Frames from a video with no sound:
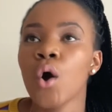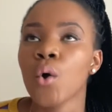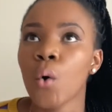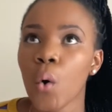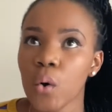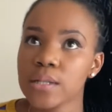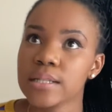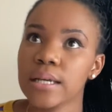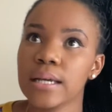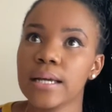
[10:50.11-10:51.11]

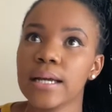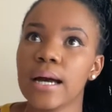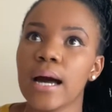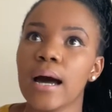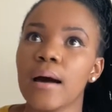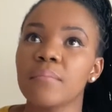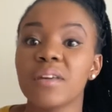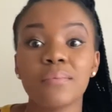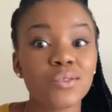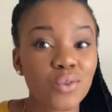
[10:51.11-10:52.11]
causing
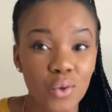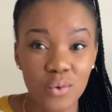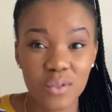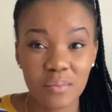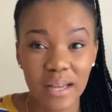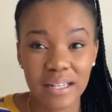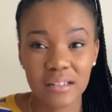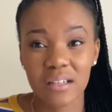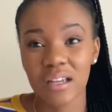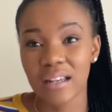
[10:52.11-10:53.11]
people to lose
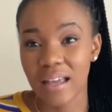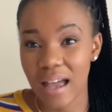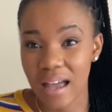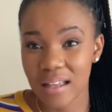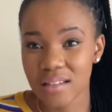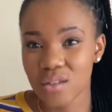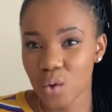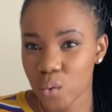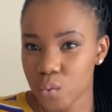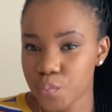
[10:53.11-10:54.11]
money in ads.
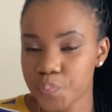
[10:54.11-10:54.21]
So